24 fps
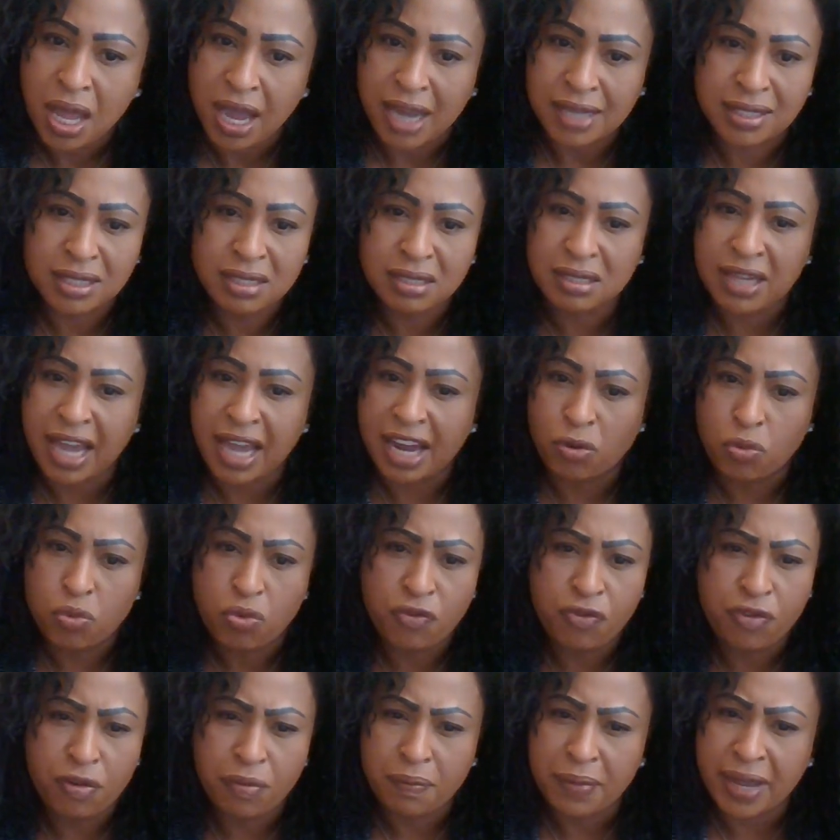I still got a
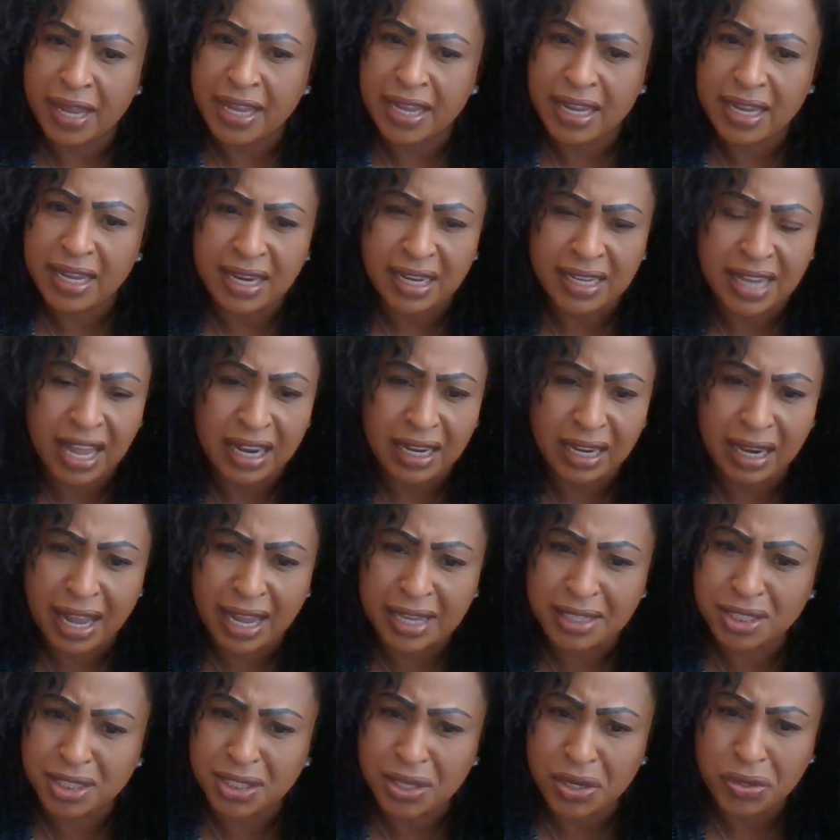roof over my head. I got
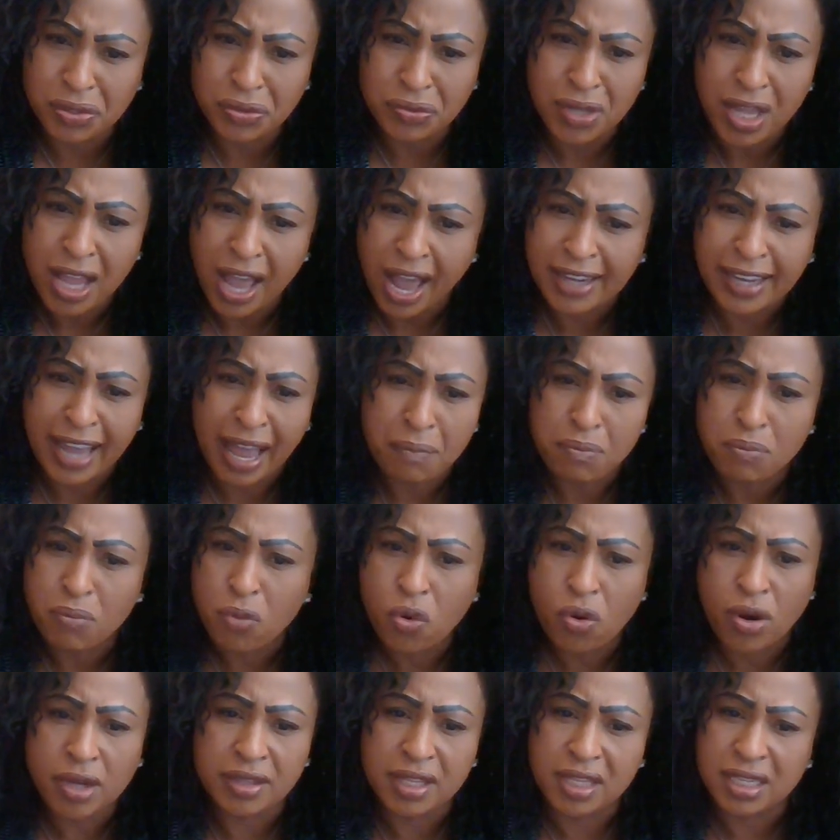lights on. I got
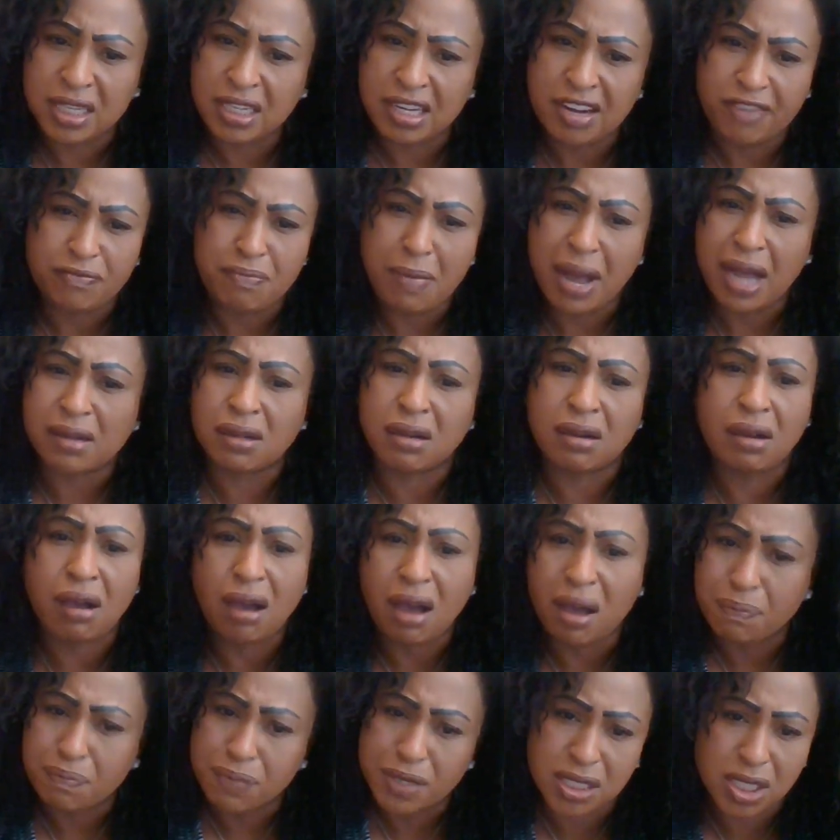more than enough. My
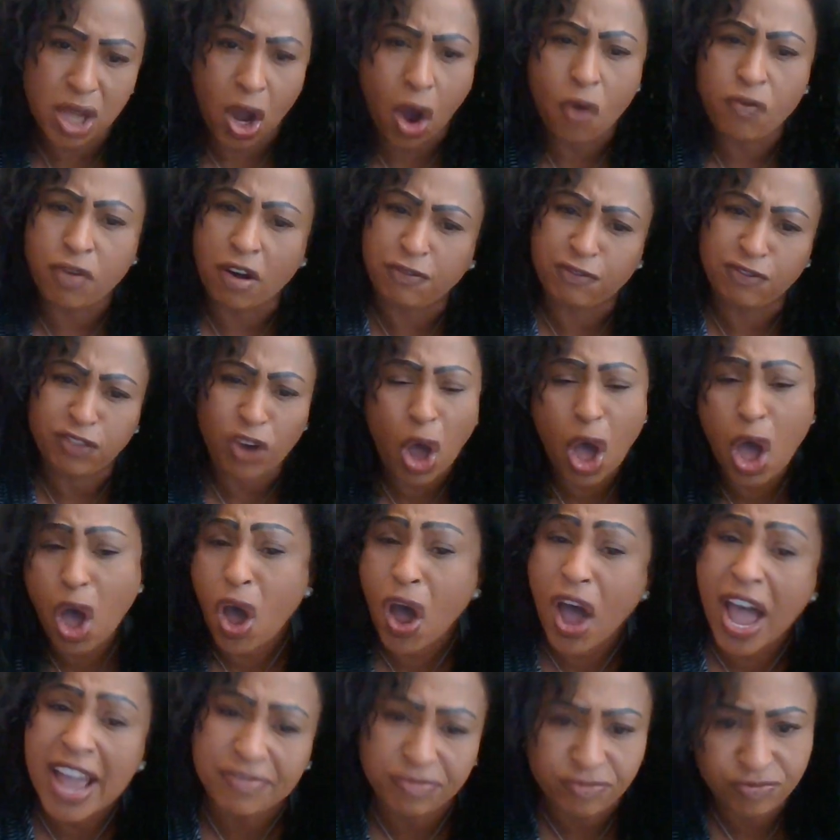cup is
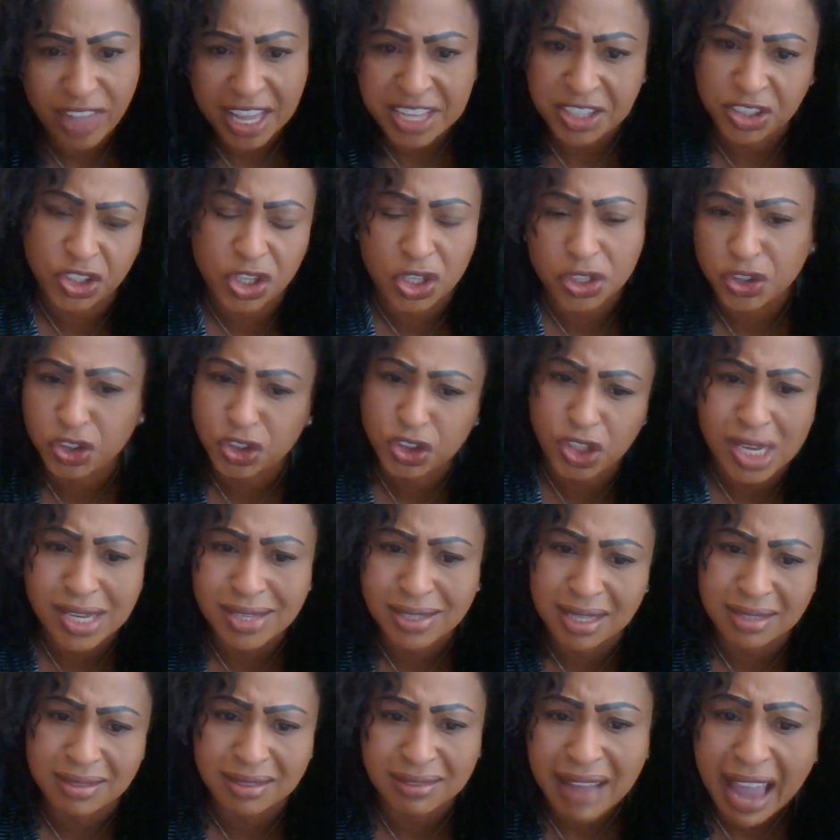overflowing. Thank you,
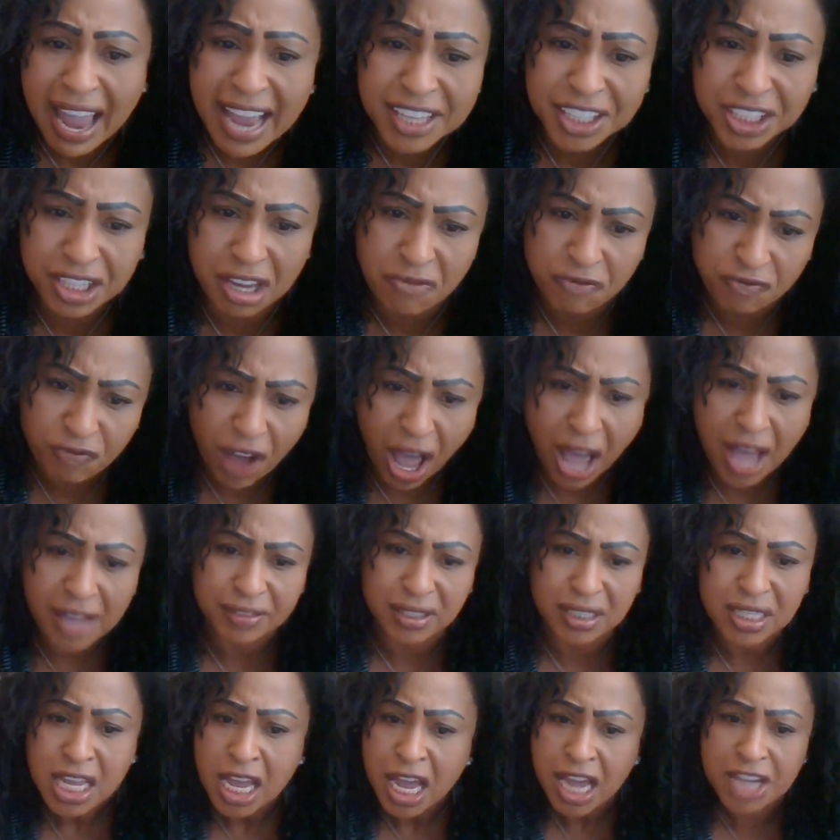Jesus. Thank you,
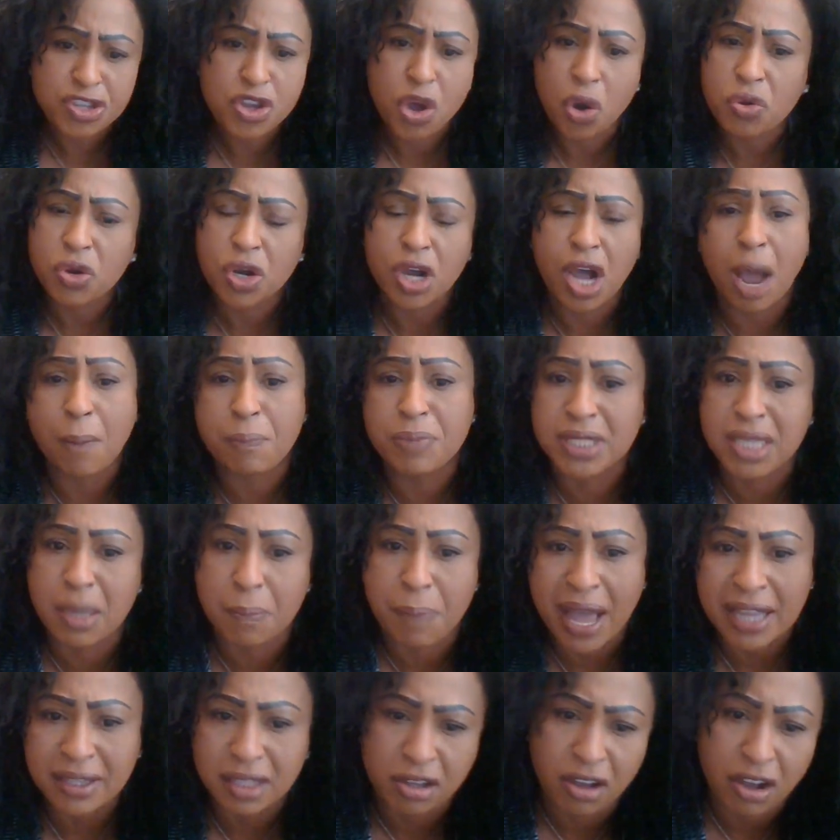Father. And your cup is
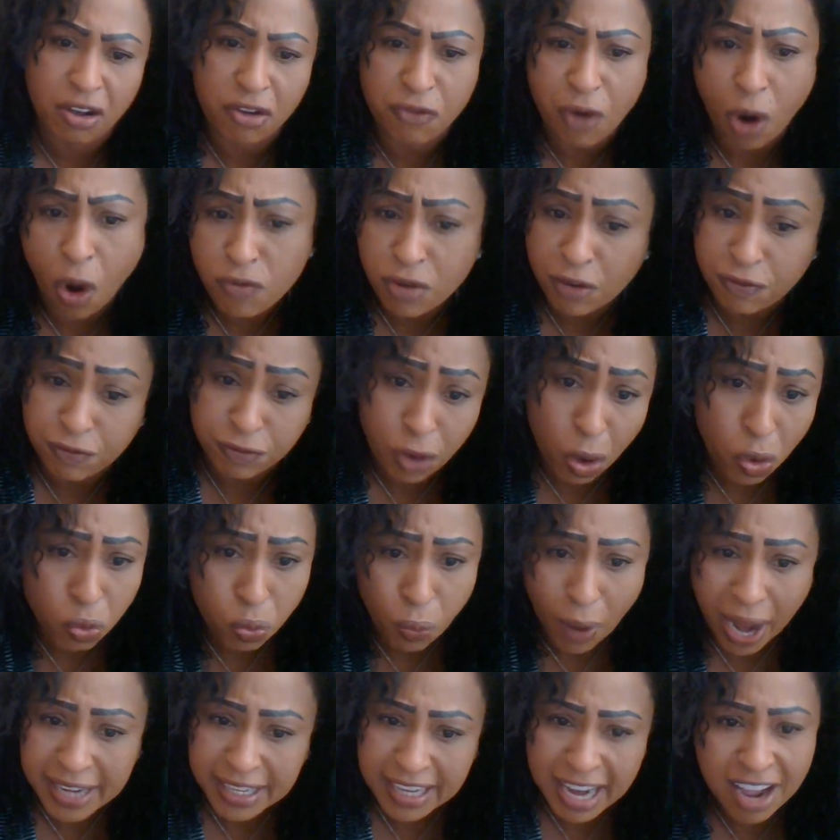about to overflow
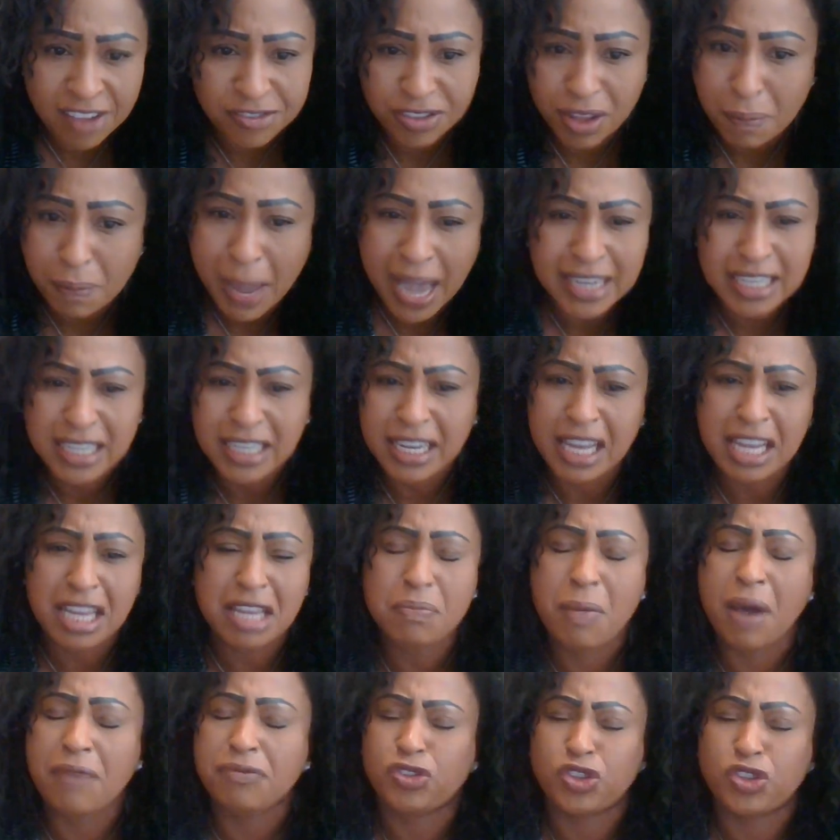right now in the mighty
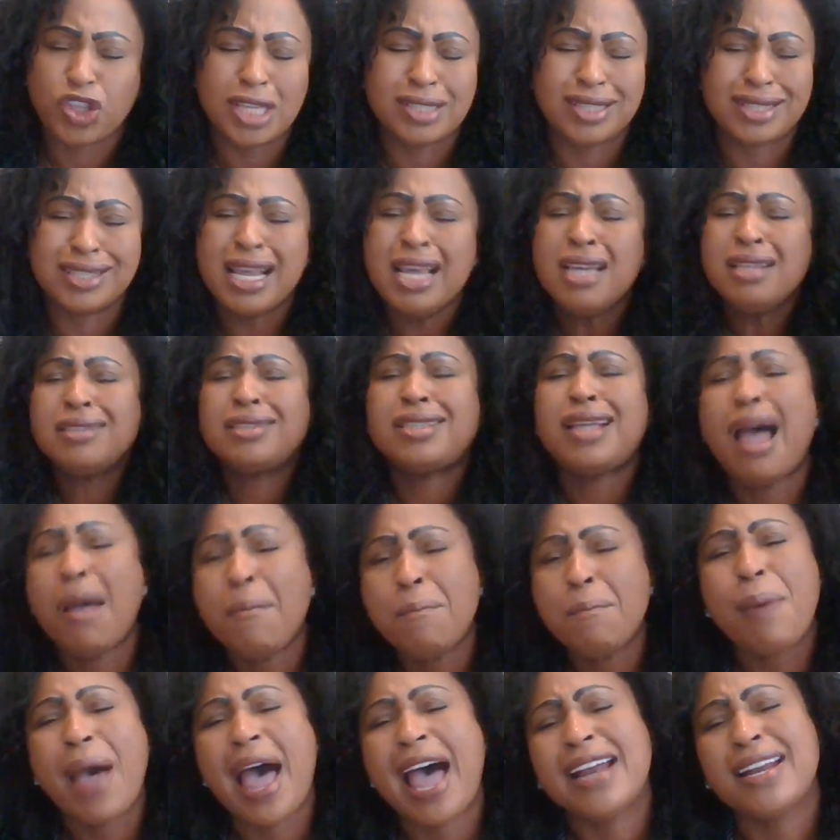name of Jesus.
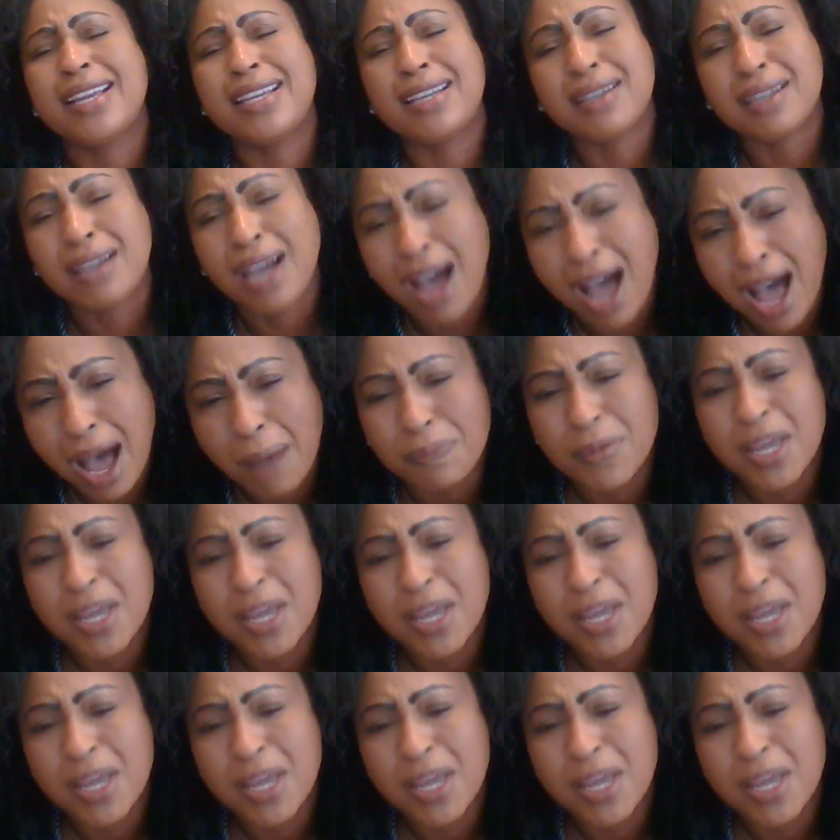Somebody cup